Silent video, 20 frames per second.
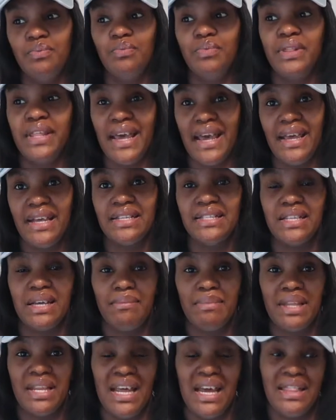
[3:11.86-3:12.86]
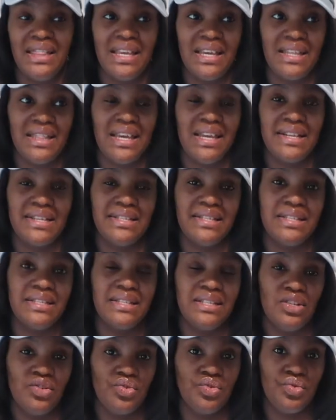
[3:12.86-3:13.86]
that is something I think that is
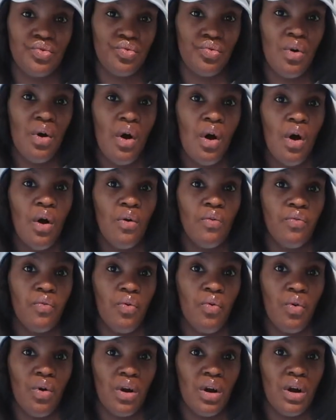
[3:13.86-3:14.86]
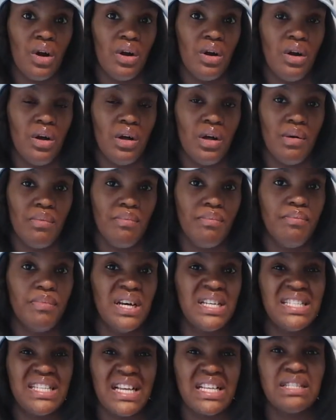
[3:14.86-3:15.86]
essential for
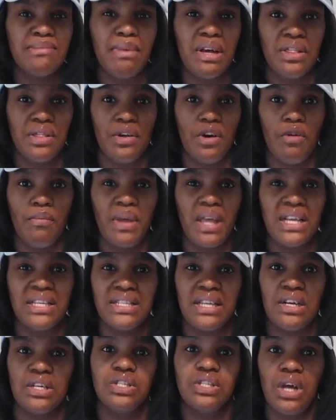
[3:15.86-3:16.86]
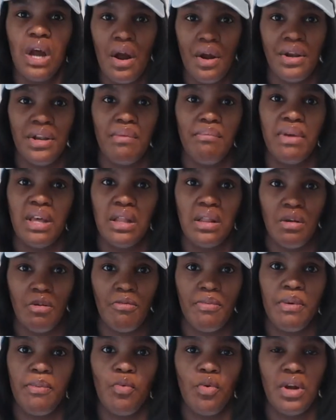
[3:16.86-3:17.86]
a 6-month-old, because they're starting to be a little
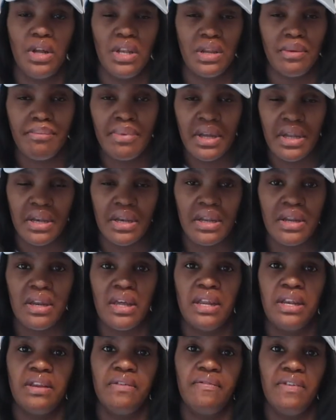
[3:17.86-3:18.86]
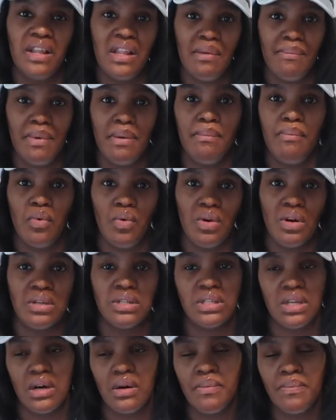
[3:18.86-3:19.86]
bit more independent and developing more.
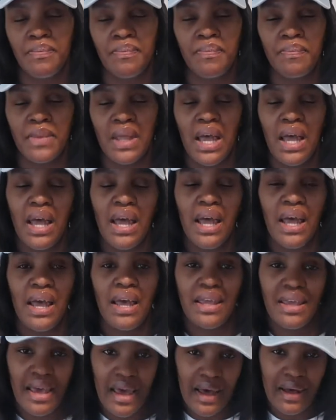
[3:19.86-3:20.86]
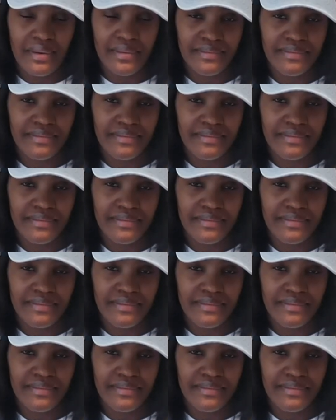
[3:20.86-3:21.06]
So yeah.